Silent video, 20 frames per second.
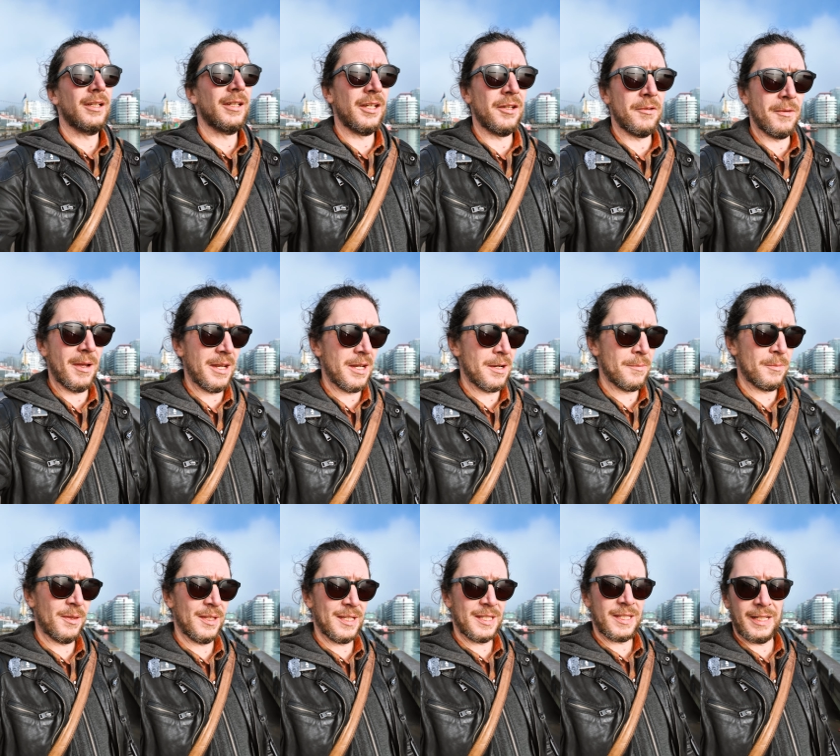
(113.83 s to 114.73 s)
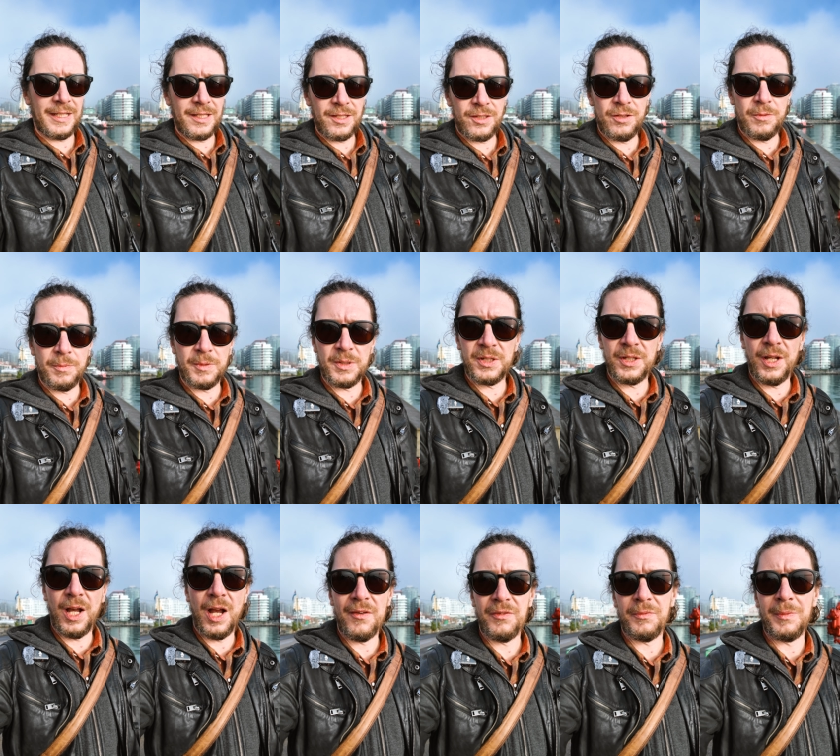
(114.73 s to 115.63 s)
And you end up with this like super
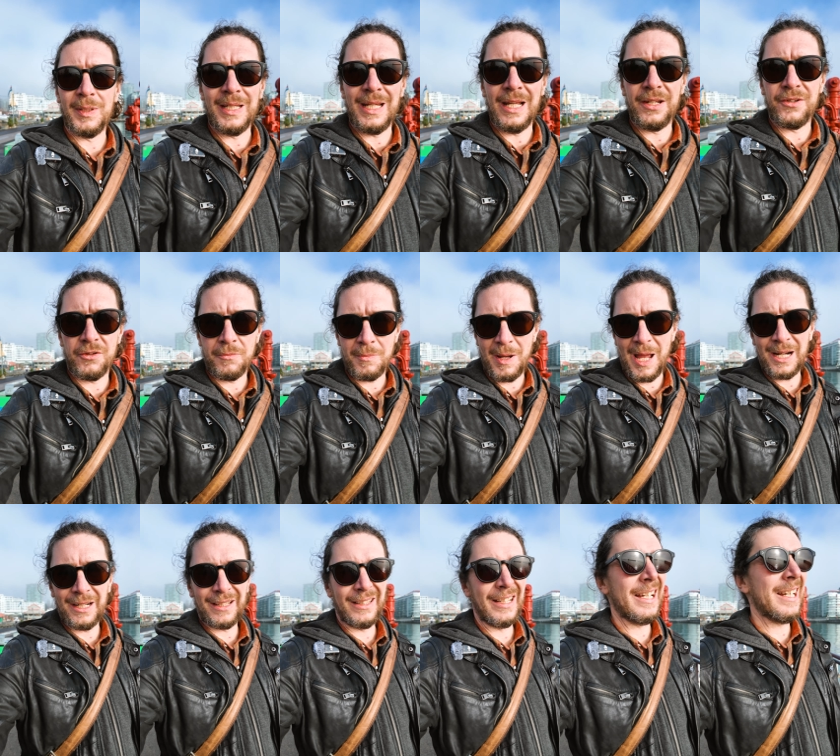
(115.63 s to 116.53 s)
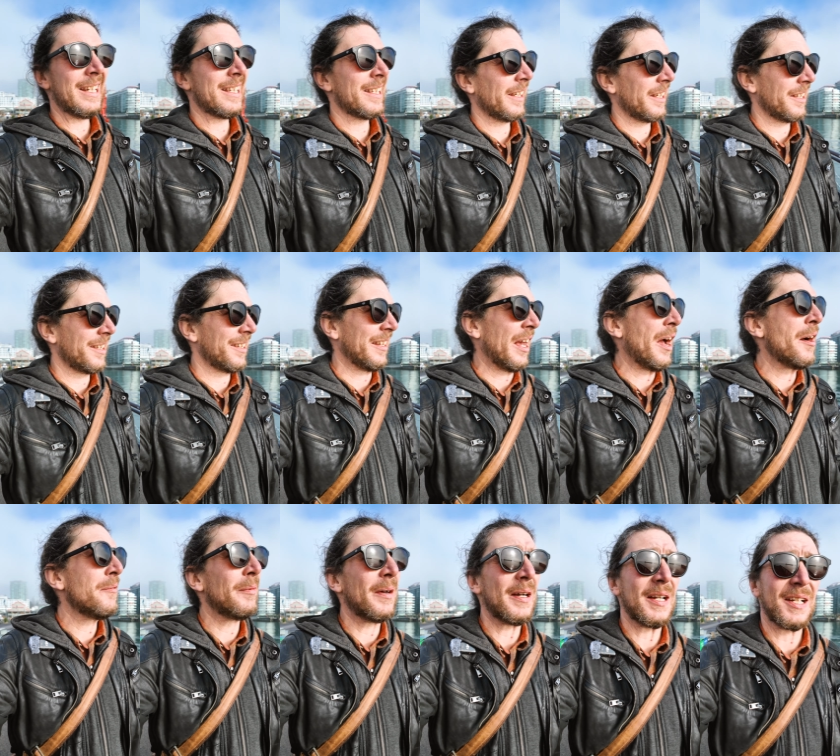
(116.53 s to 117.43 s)
soft but yet dramatic light. It's like a
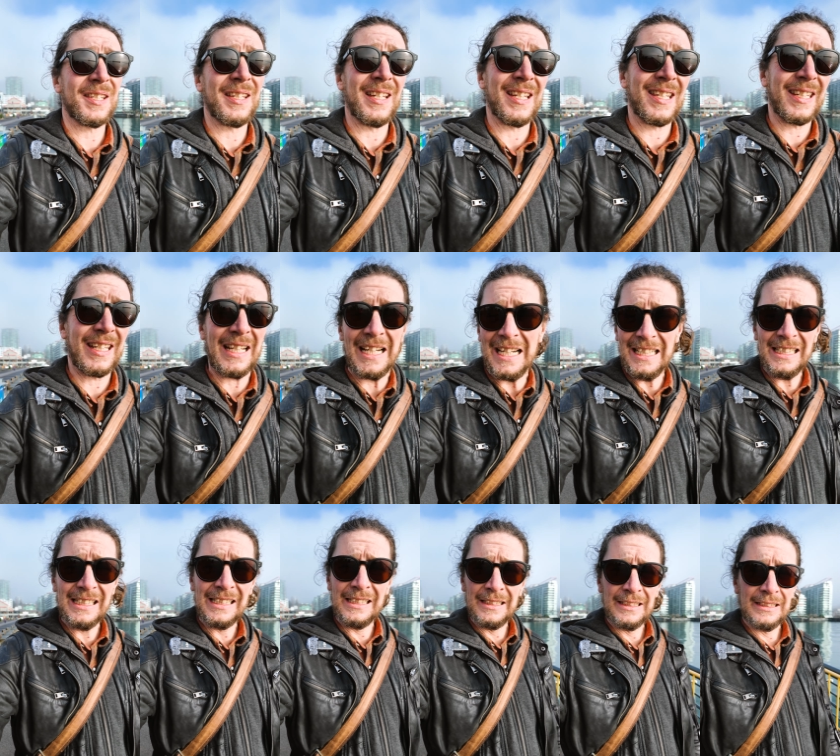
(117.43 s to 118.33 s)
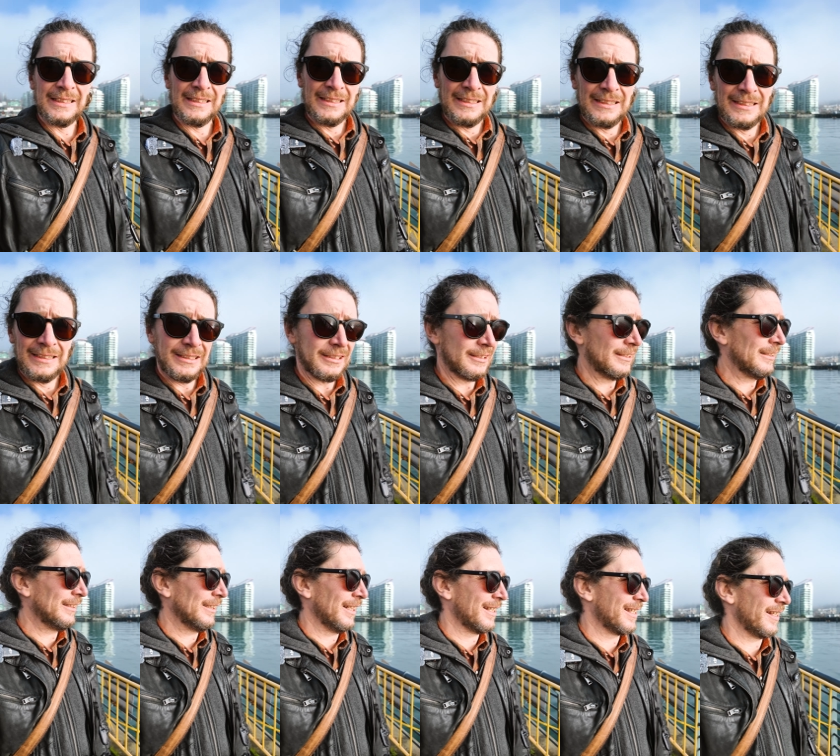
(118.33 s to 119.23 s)
softbox in the sky.
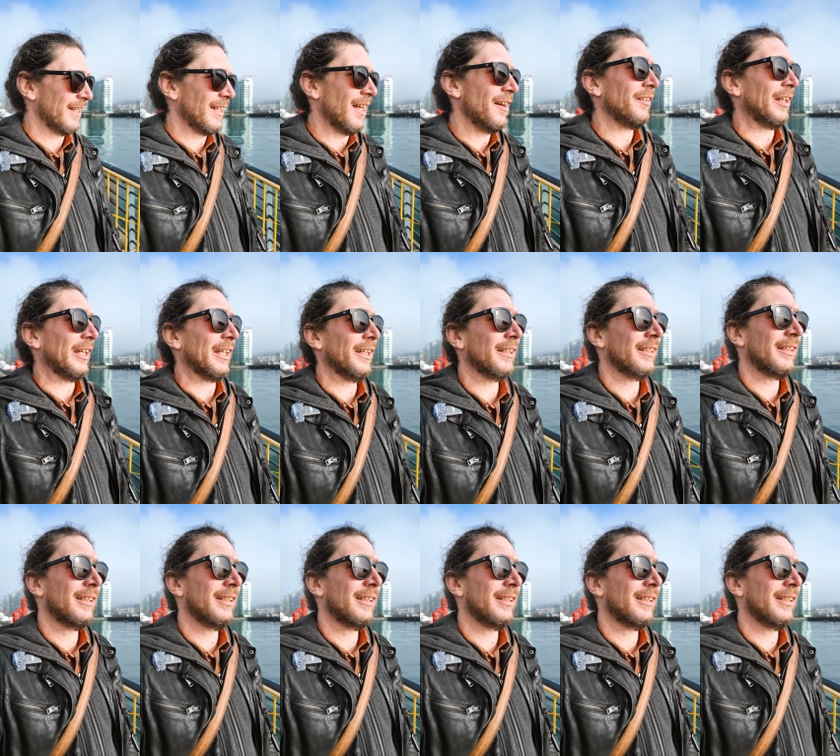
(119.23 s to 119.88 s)
Oh, it's lovely.